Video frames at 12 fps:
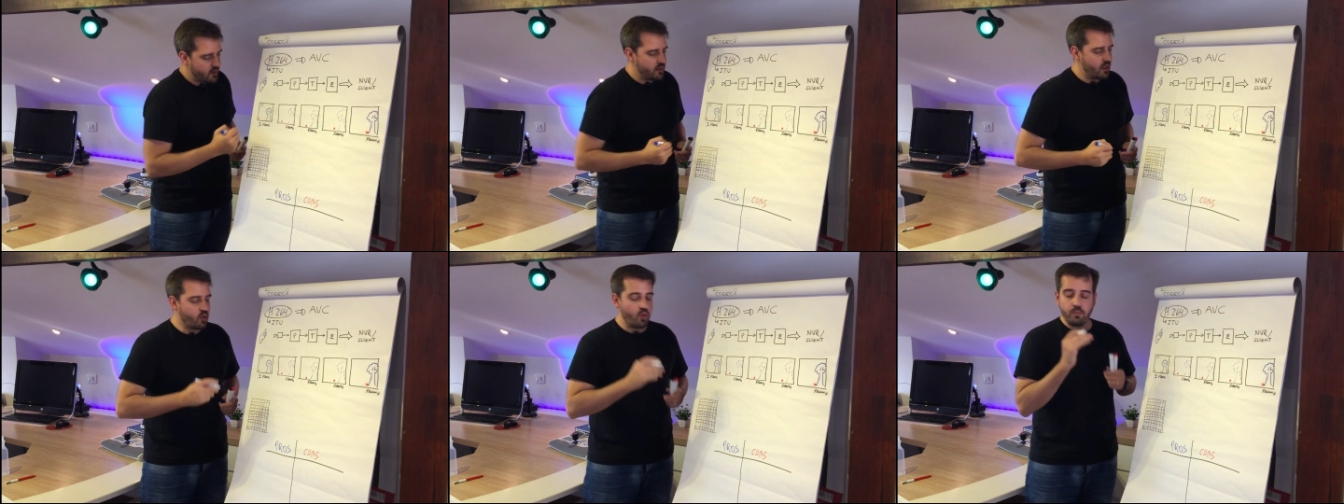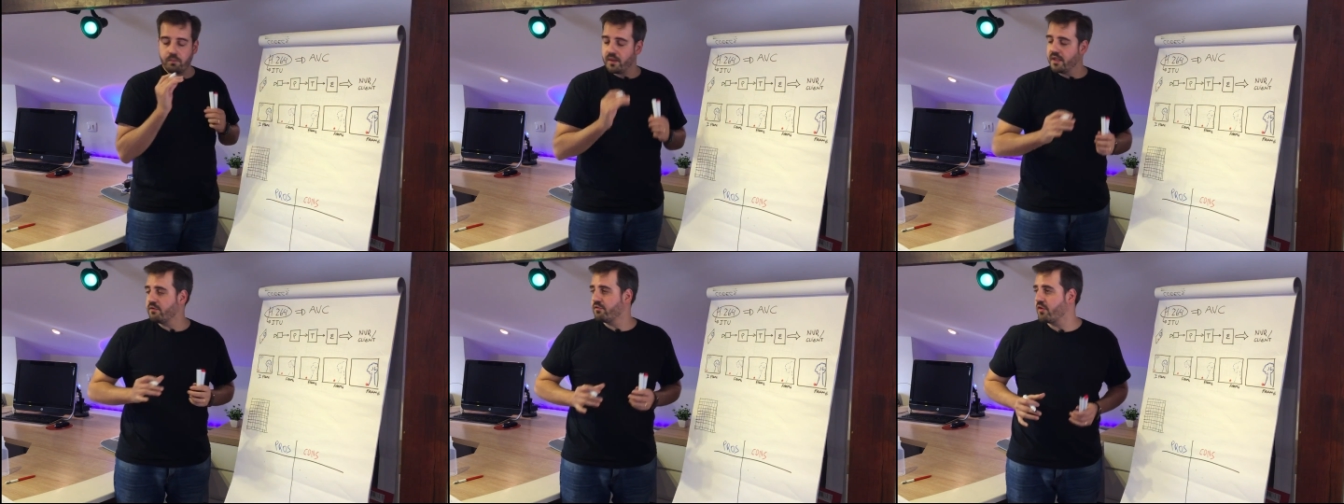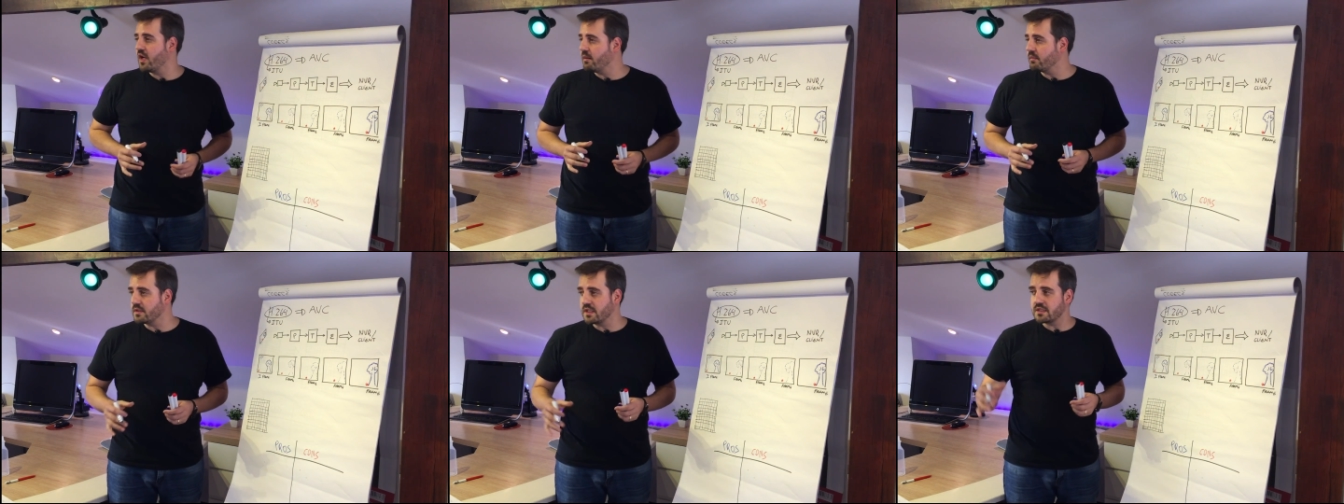the complete
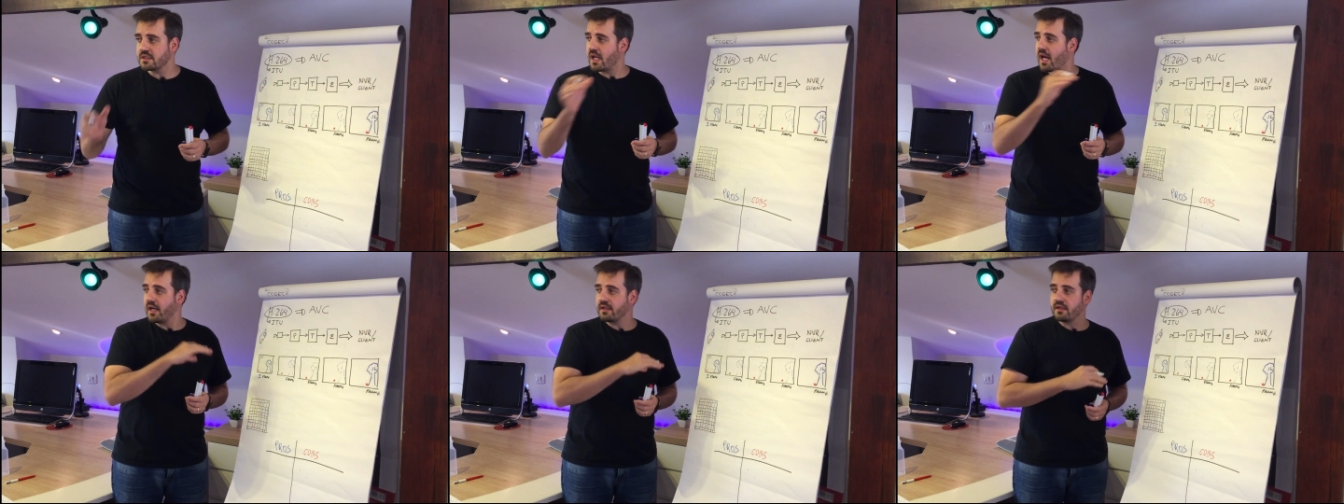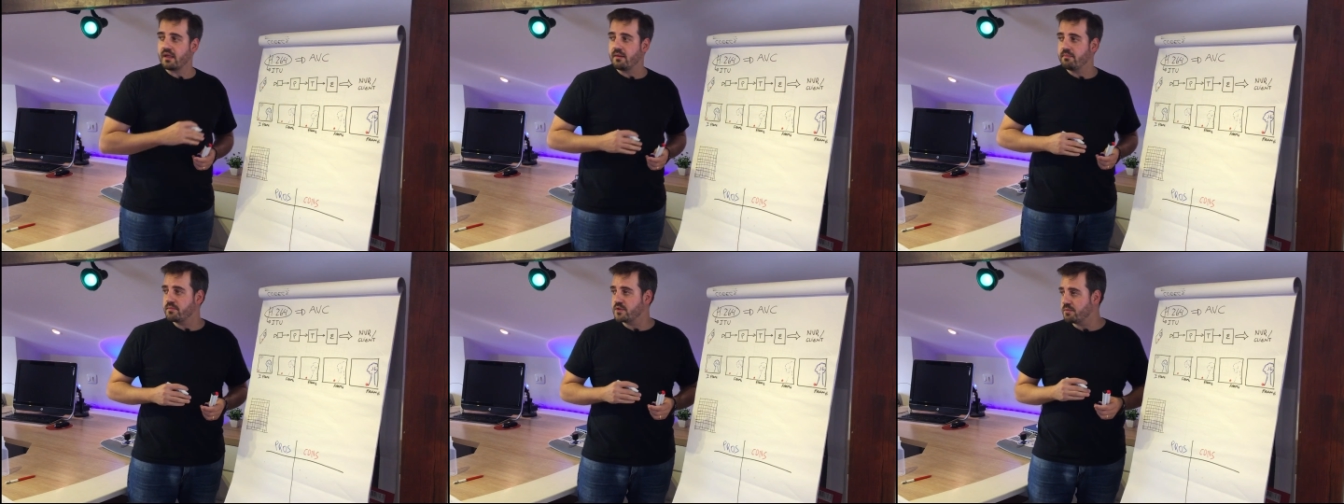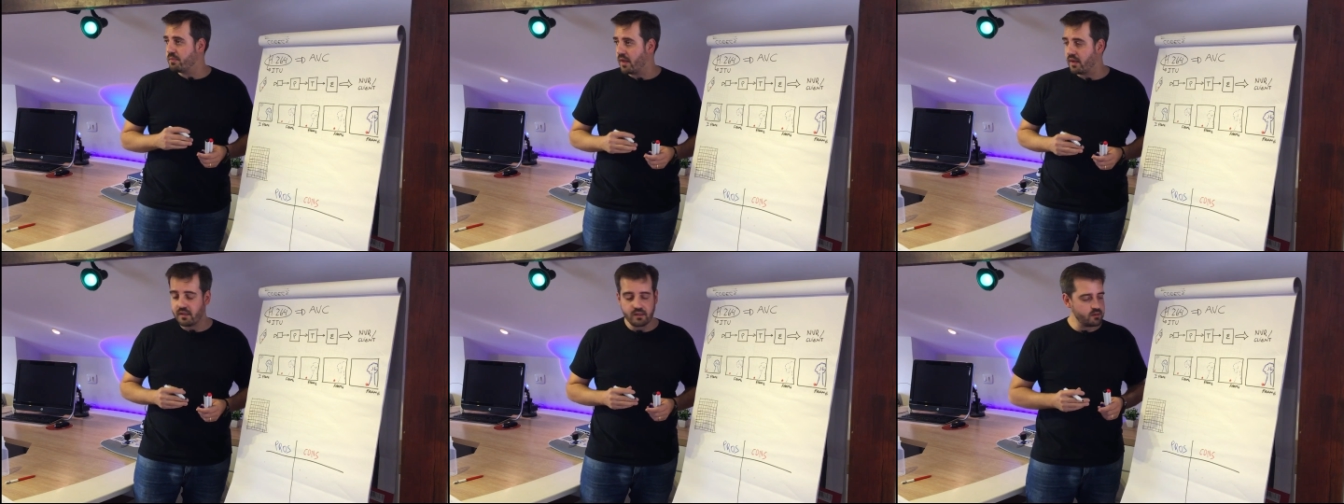frame, just like the
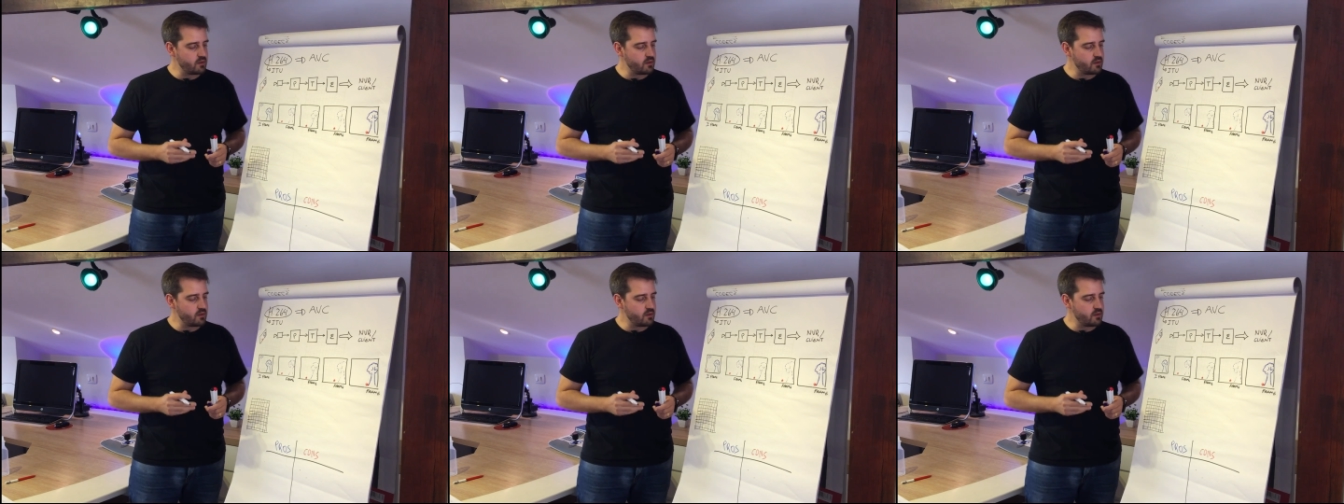MJPEG.